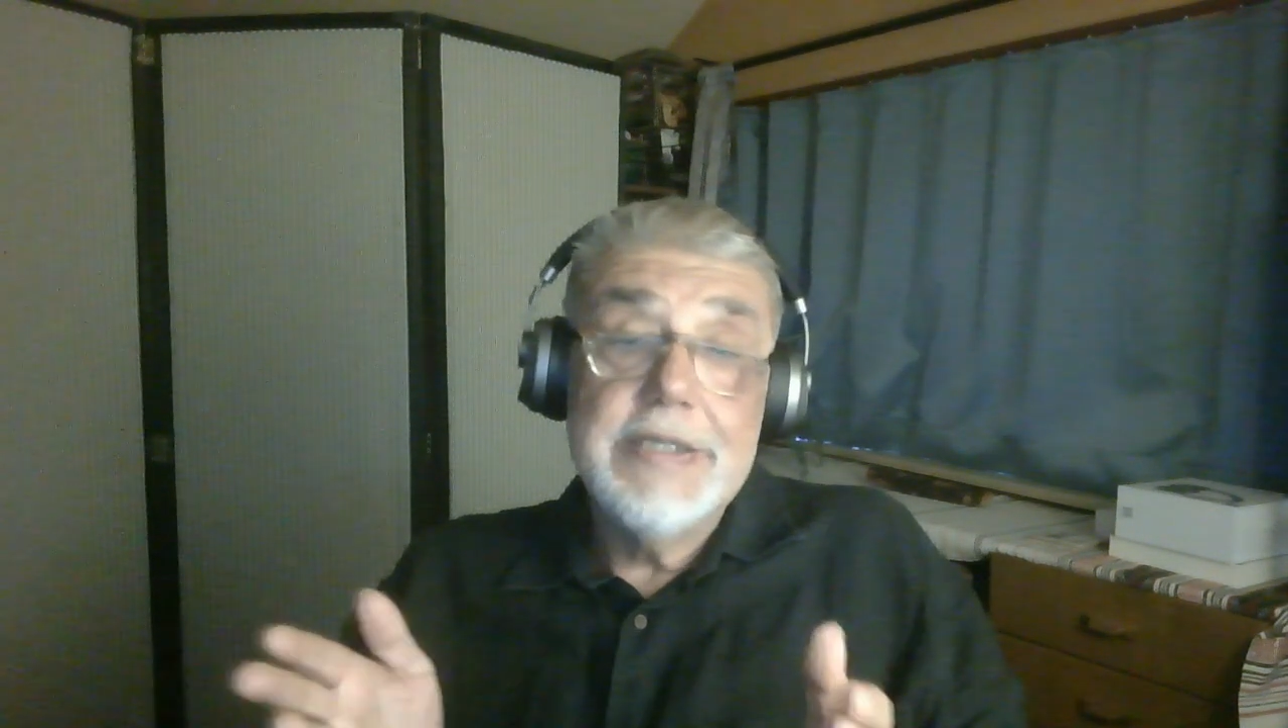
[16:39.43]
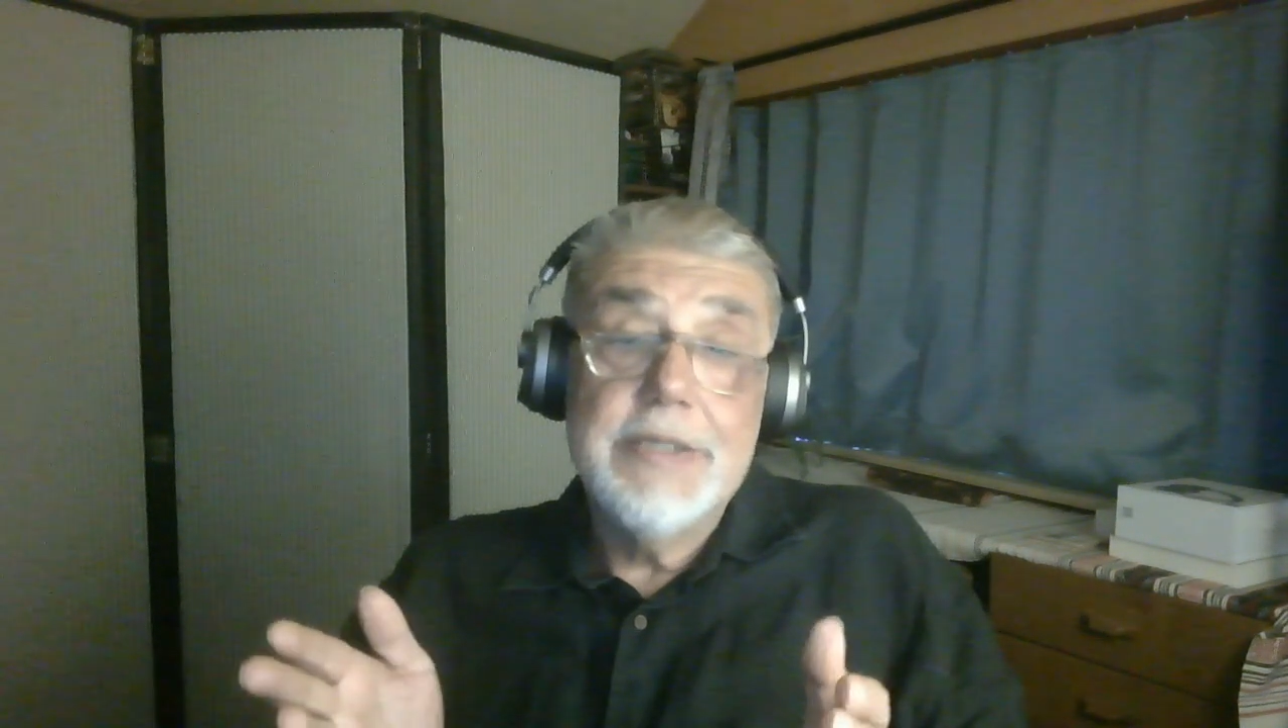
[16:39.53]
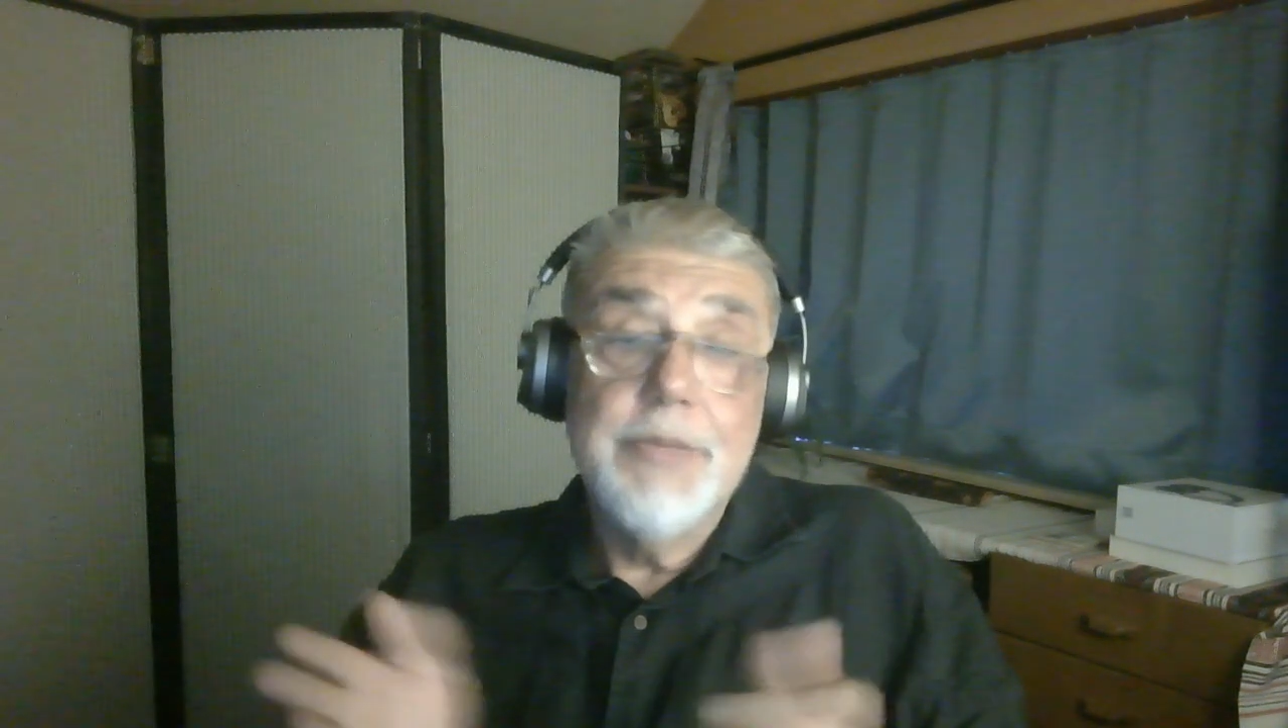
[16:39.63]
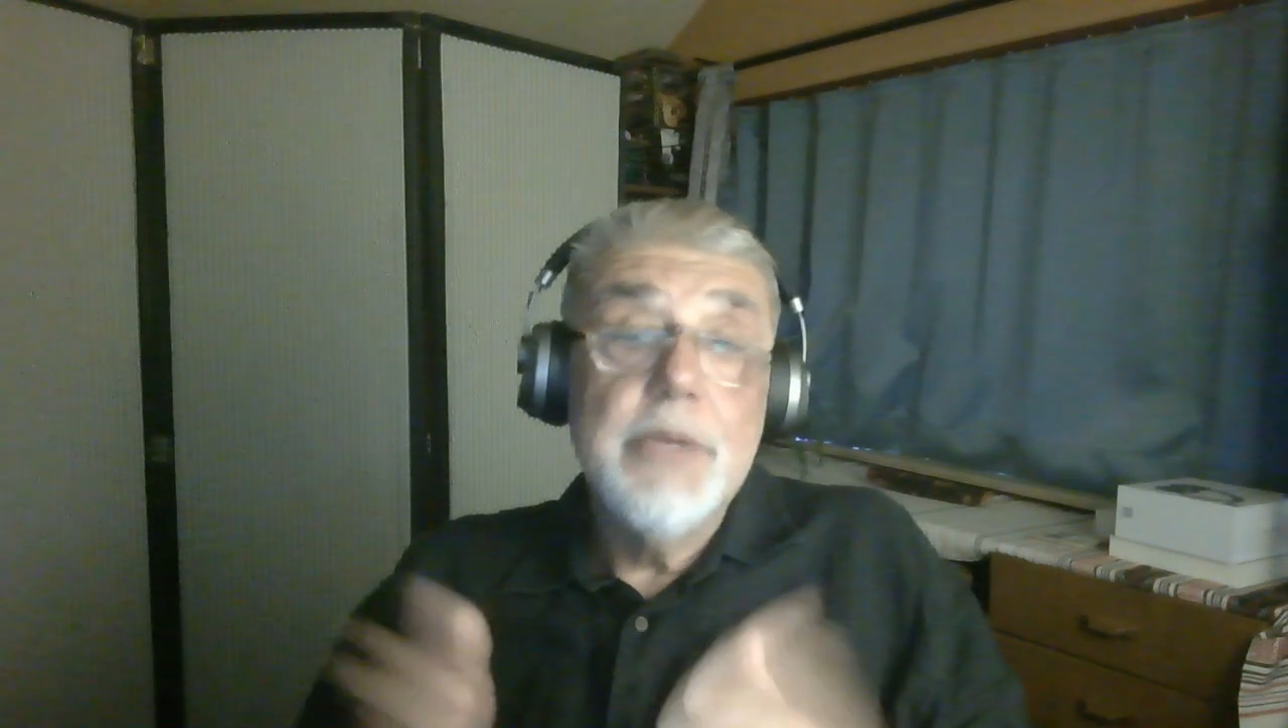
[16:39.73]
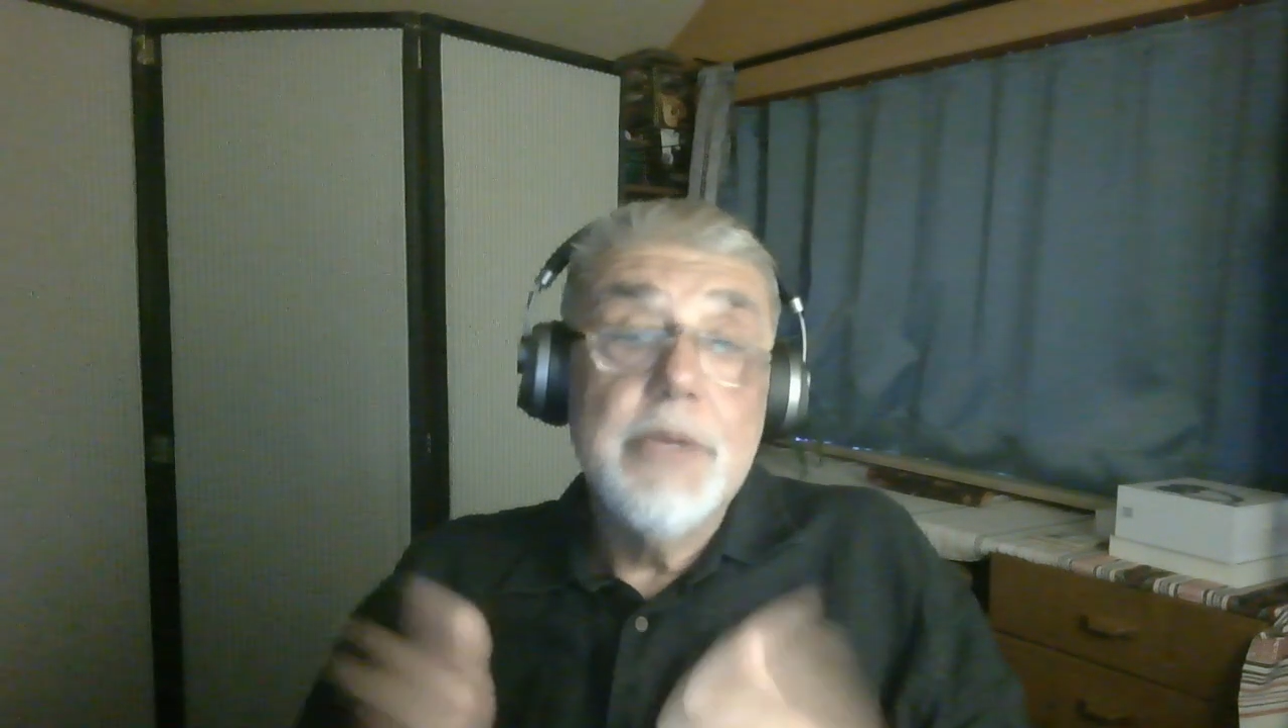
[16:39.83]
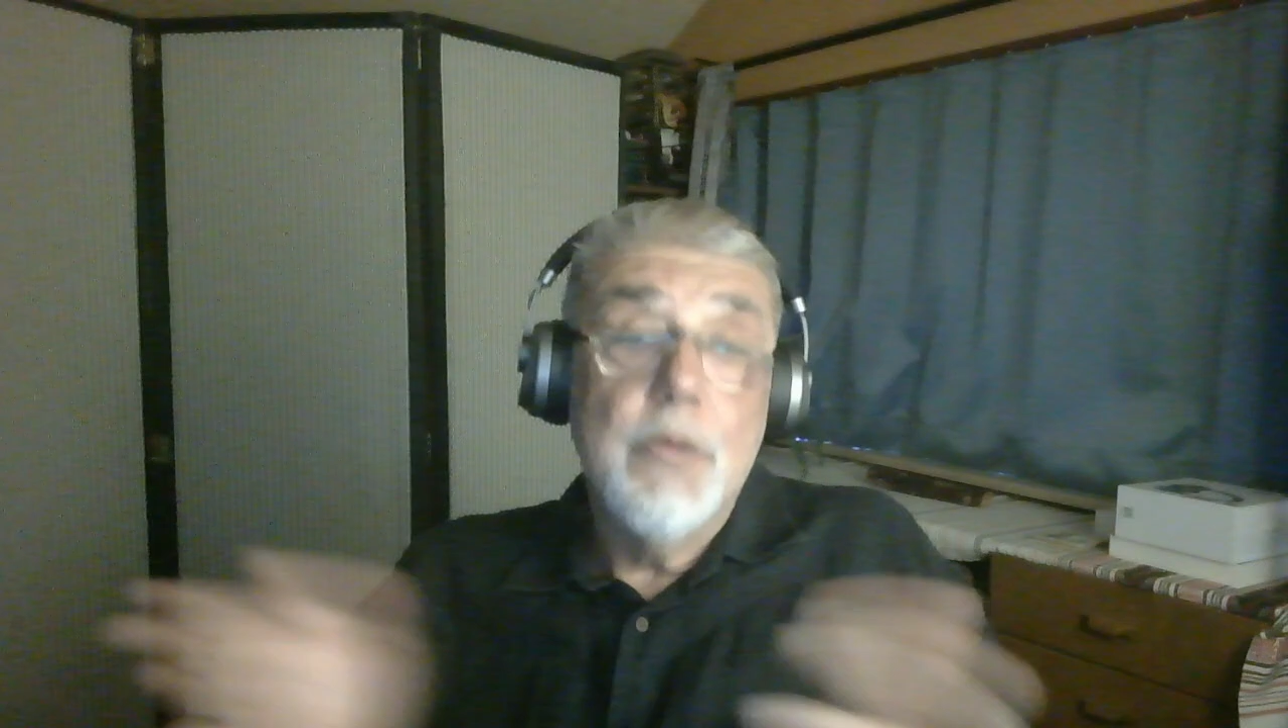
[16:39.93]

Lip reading: minimum